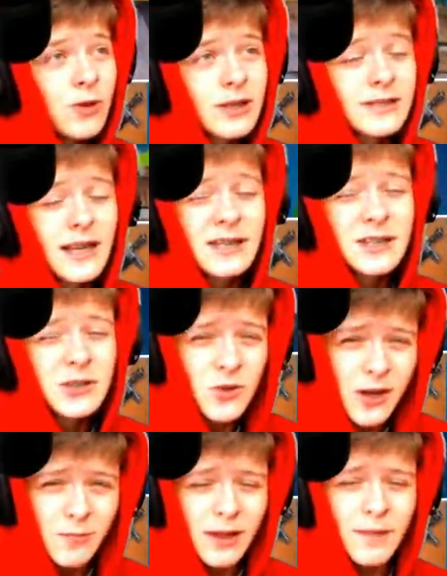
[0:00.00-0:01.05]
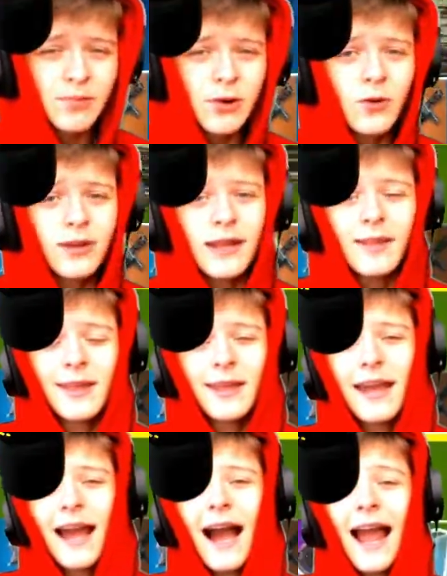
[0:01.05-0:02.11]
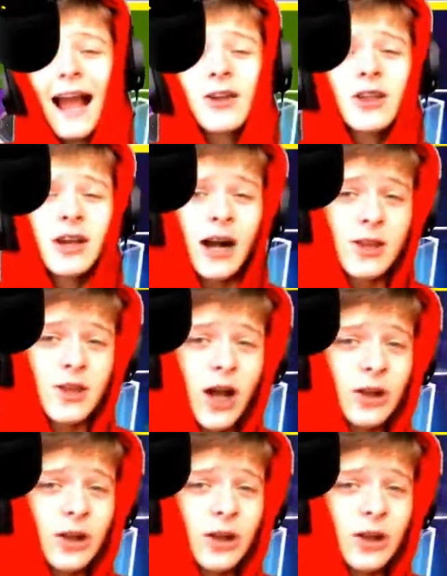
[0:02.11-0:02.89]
is extremely broken. Today, I actually got shot